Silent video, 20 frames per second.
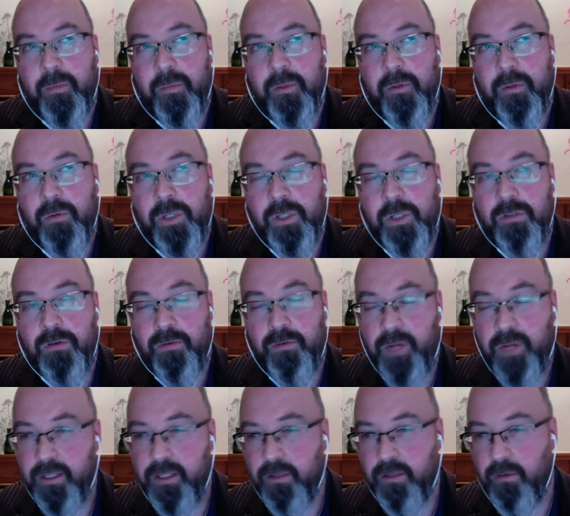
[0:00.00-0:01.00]
which is
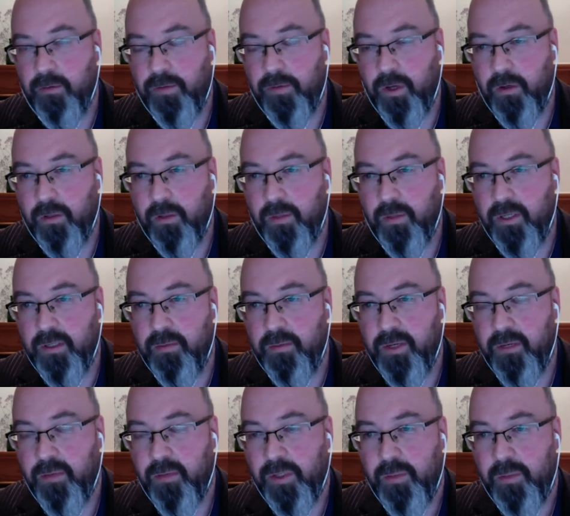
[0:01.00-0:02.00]
reflected on what I've talked about, it's very
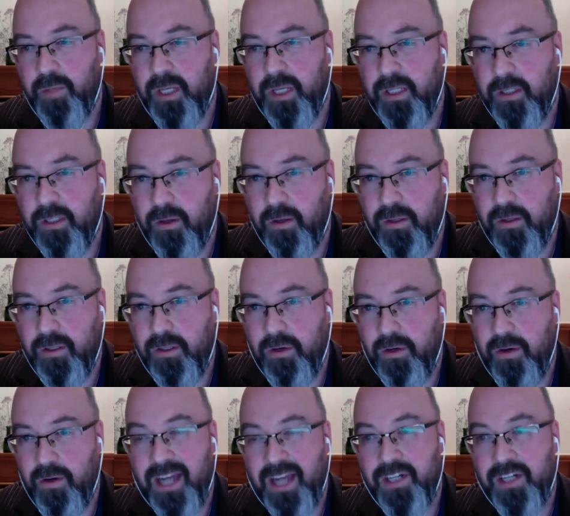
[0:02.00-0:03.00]
much based on your
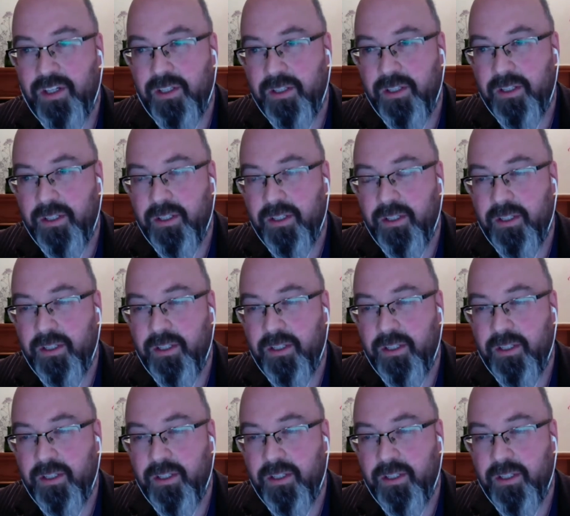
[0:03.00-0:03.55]
actions